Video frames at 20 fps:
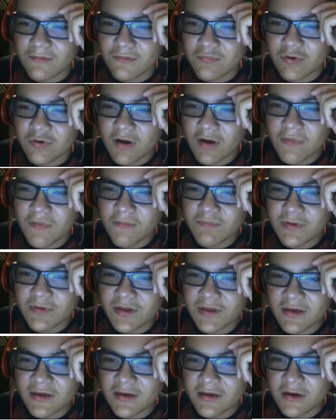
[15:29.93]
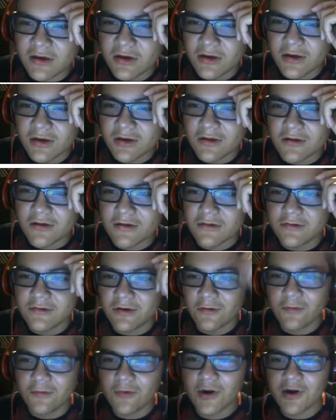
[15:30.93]
Probably
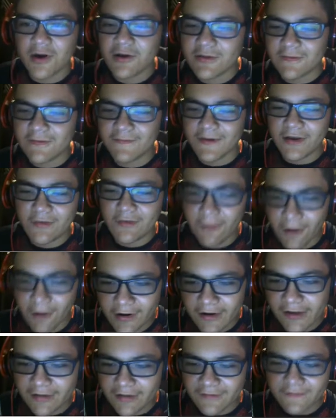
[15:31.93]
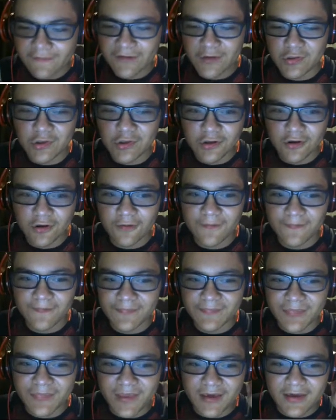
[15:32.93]
the worst video on all of YouTube.
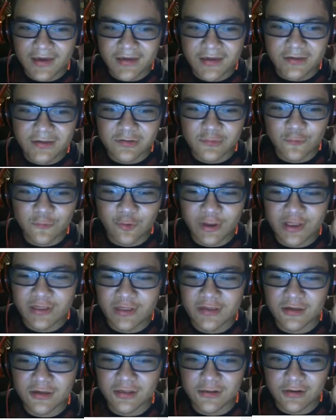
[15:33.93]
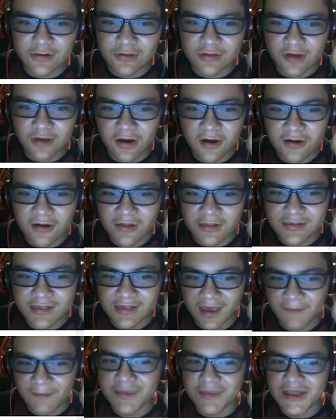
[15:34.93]
Squid Sister song,
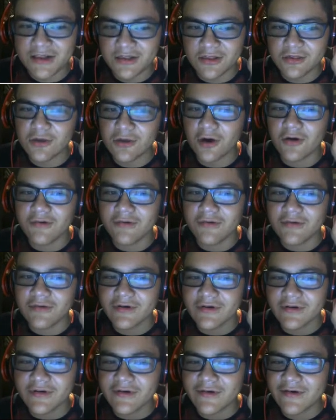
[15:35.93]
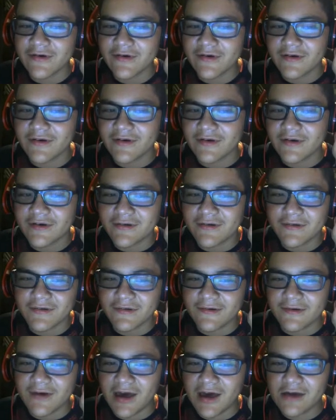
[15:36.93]
Dem Beats Though.
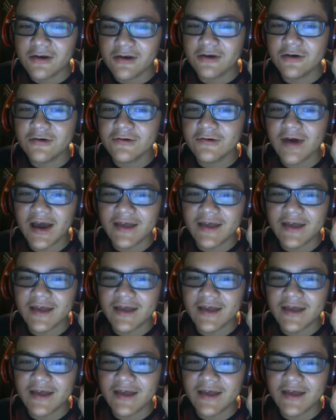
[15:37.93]
I don't know why.